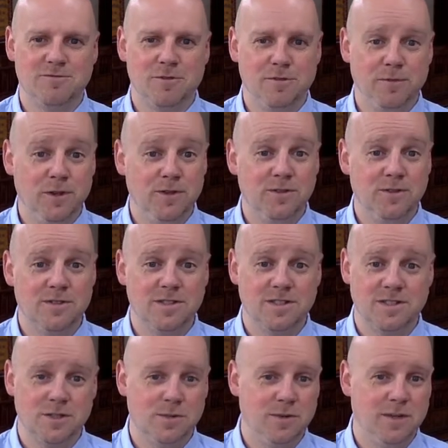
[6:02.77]

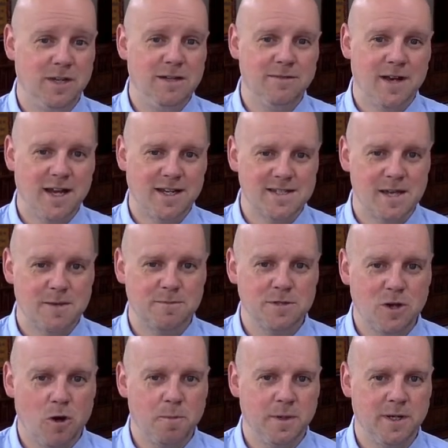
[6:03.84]
refused to even accept
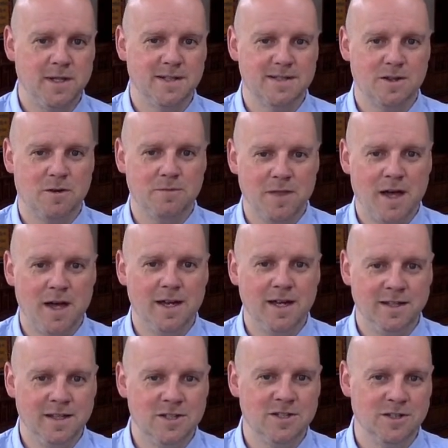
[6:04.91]
copies of that
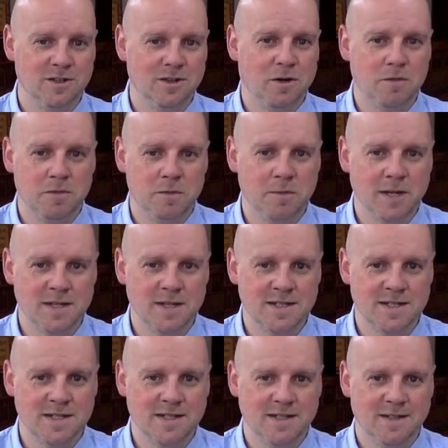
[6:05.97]
edition of the
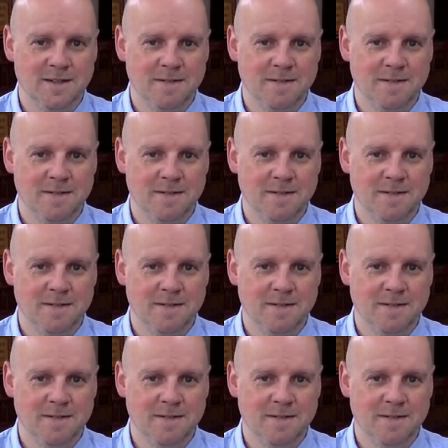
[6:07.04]
magazine.